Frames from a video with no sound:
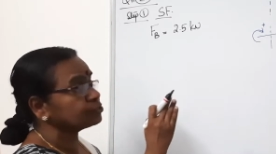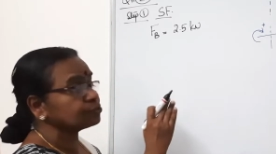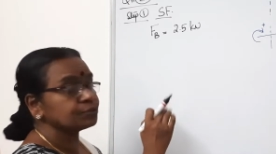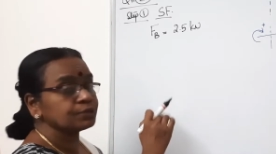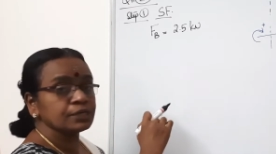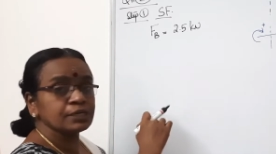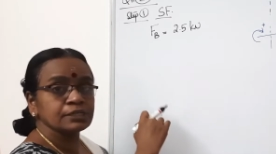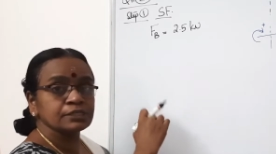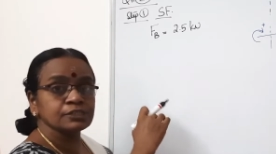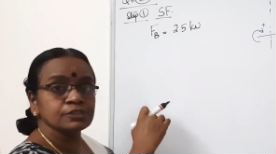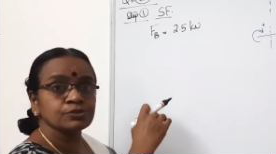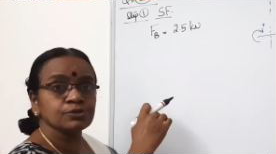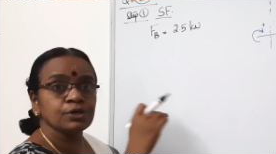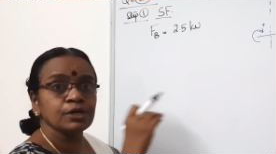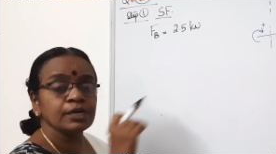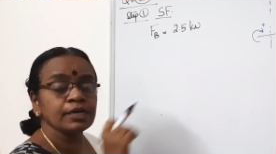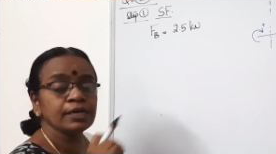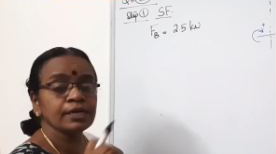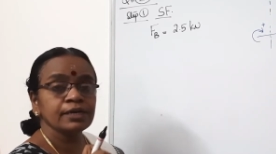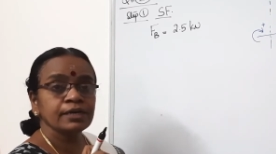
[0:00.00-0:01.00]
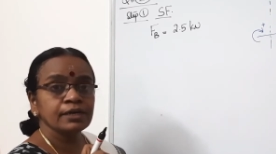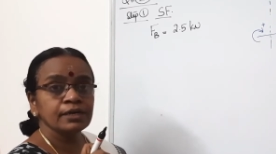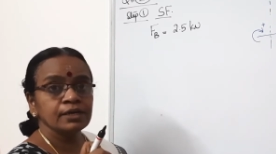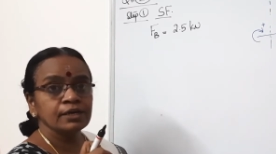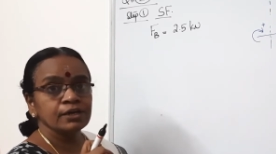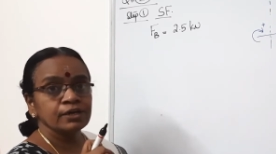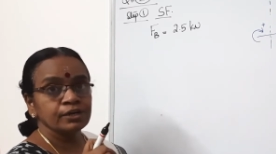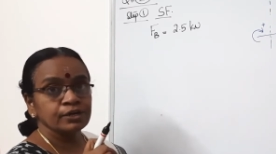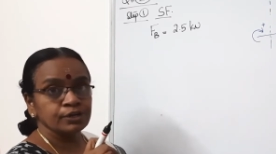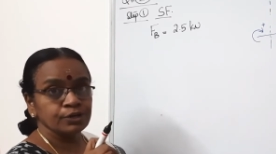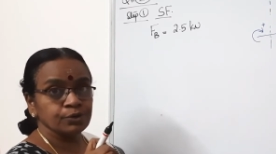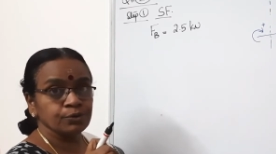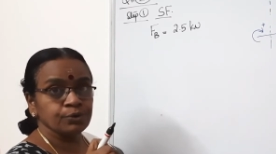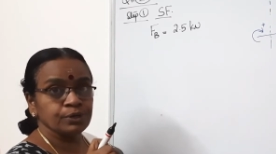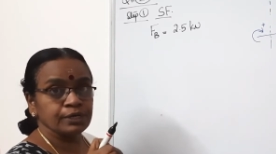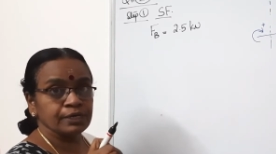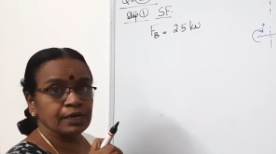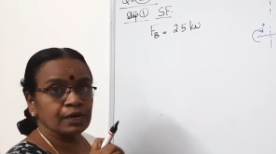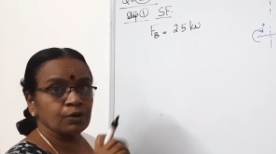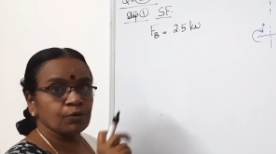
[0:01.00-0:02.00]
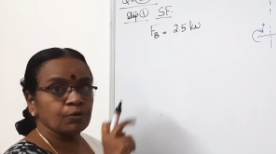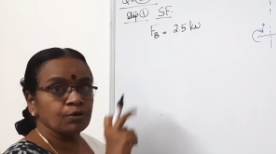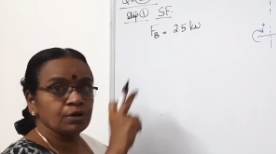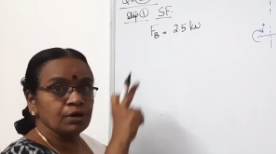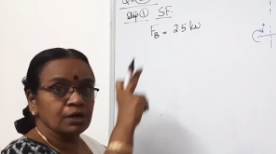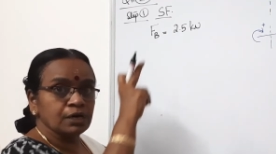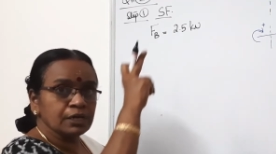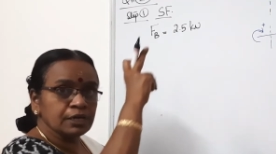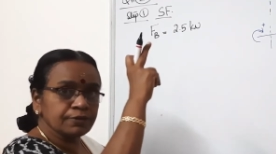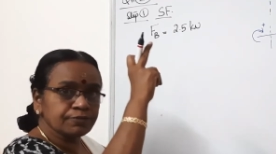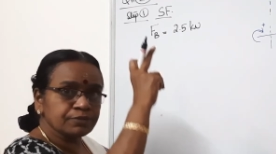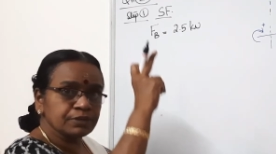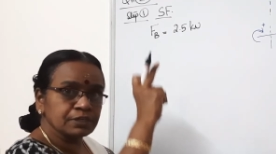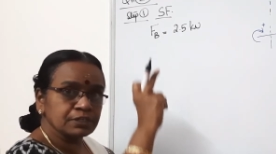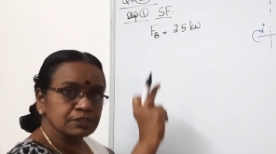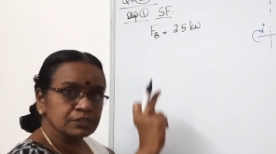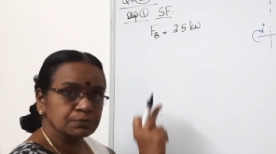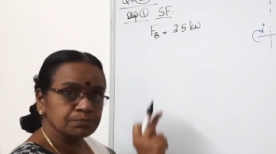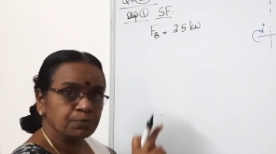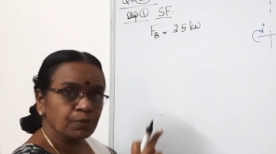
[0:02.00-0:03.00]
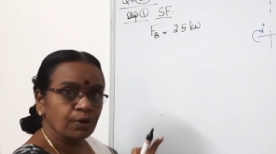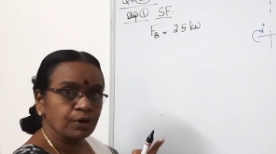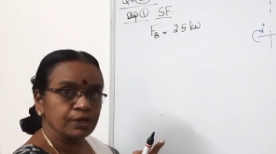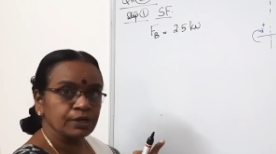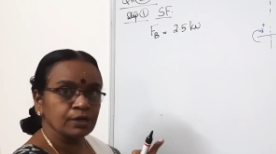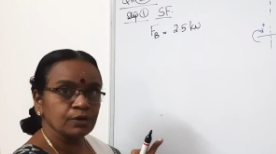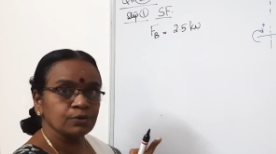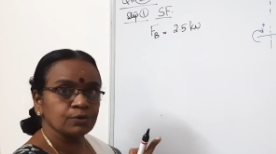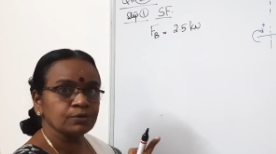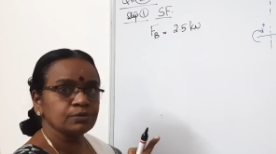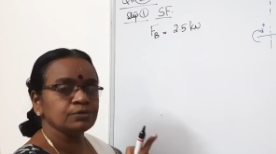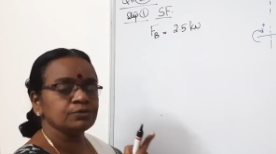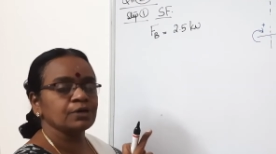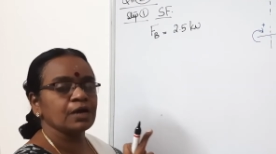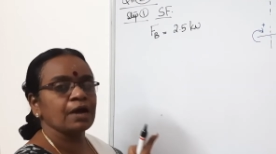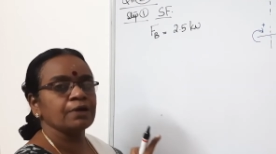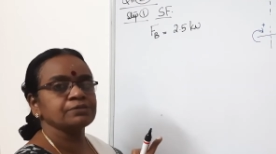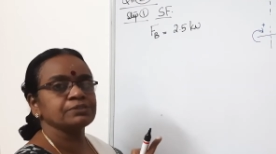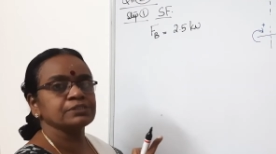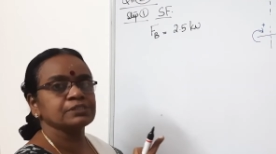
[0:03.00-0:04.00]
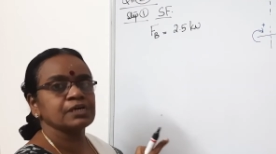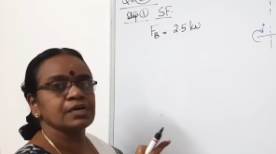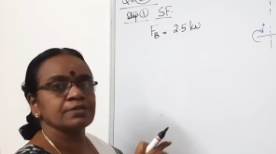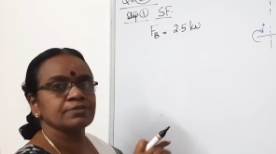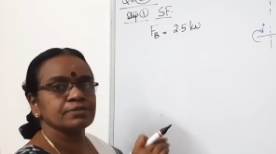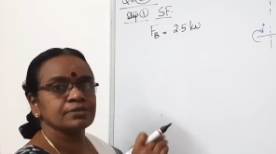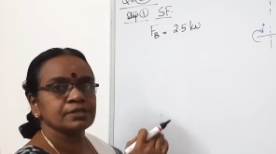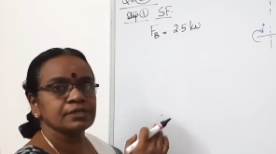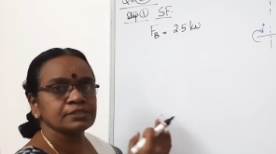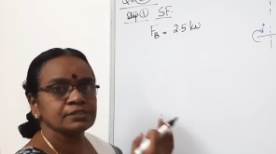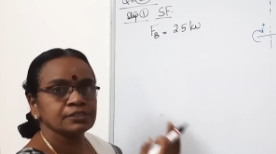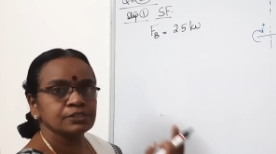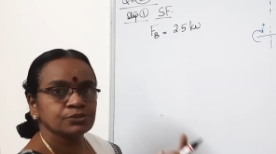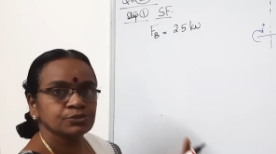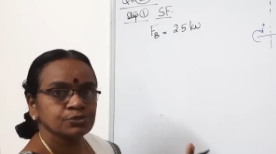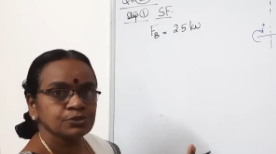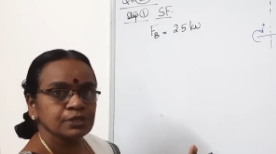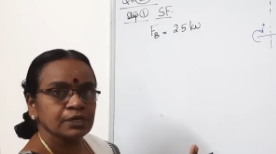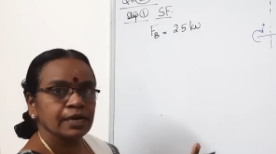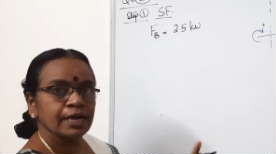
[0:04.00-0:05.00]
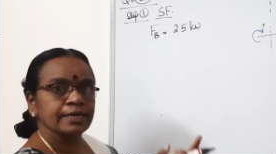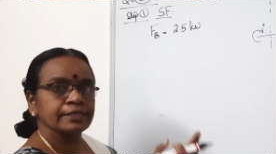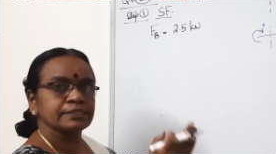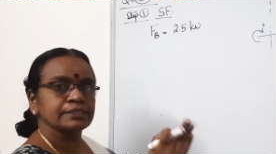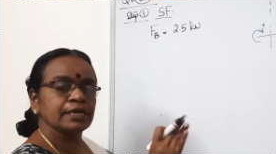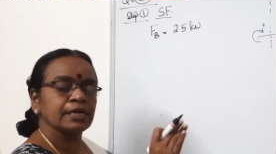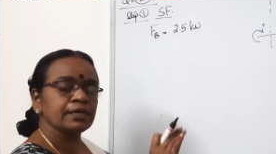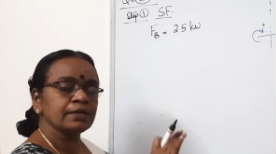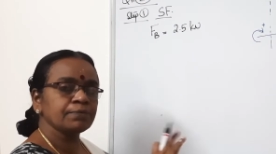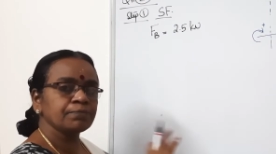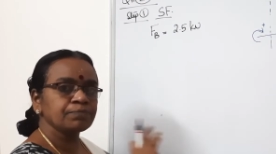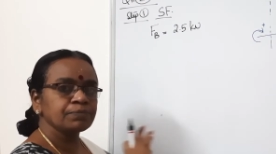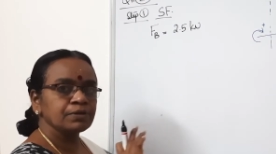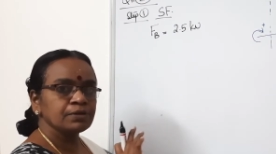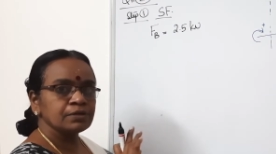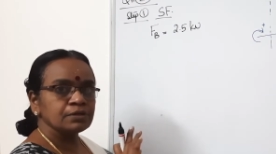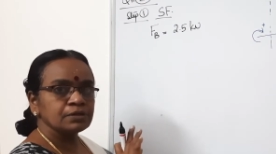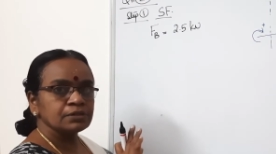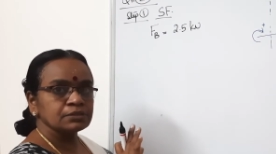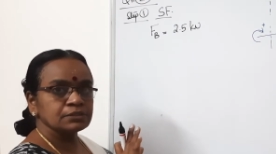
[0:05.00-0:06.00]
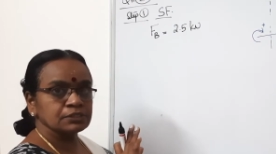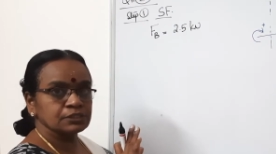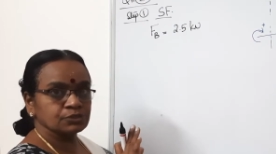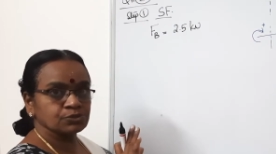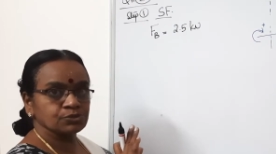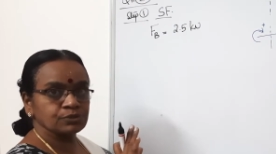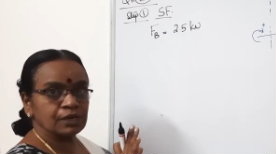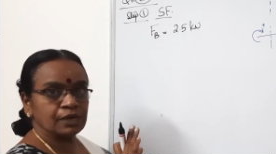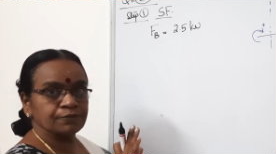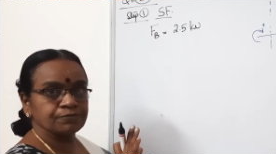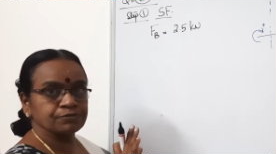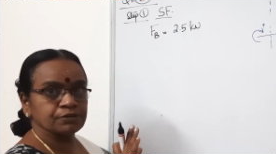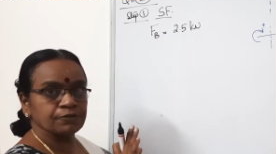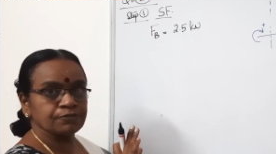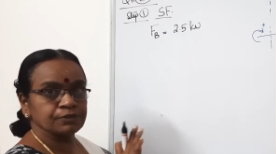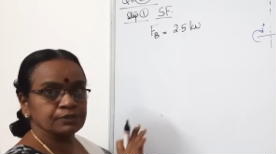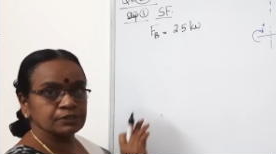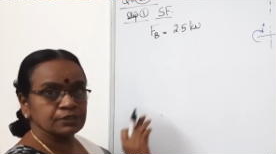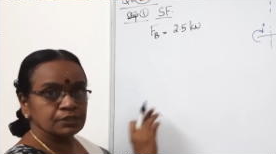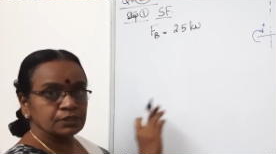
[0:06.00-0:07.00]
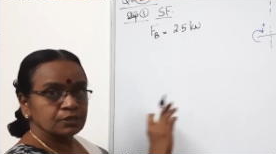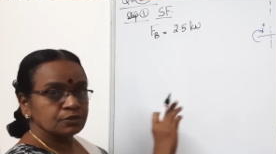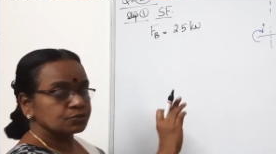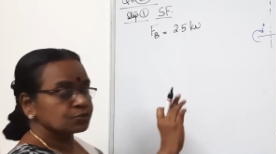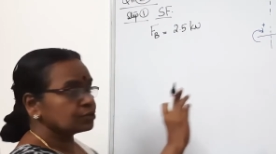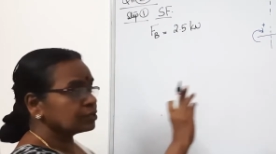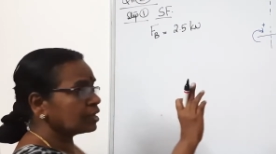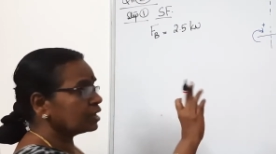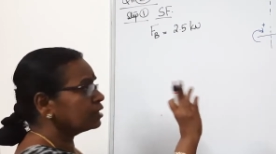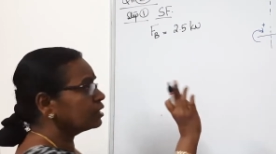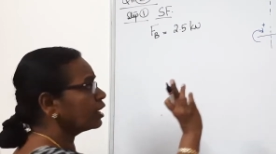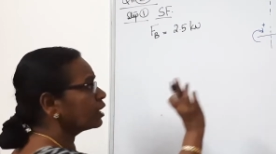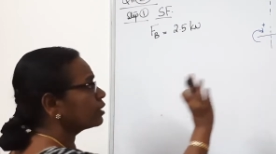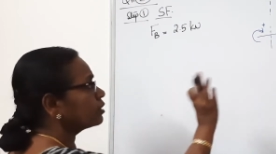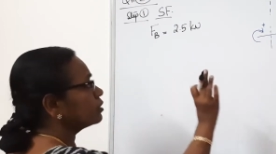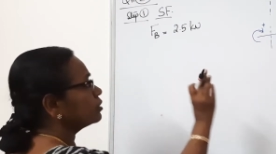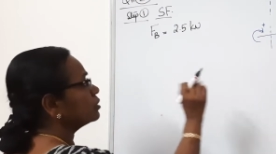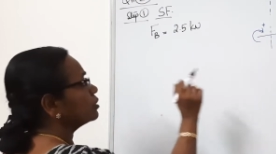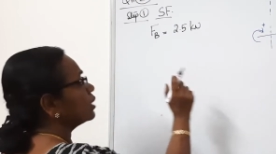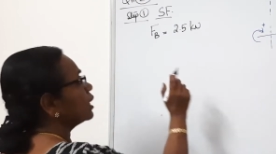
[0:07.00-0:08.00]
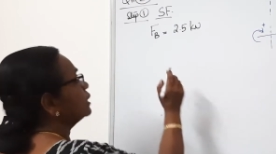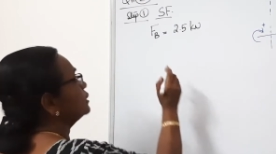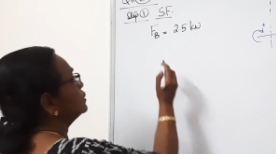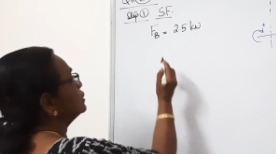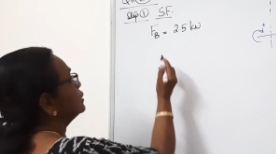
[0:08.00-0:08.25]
to D, it is only UDL. Only if there is point load, you have to consider just to the right and just to the left of it. So you can write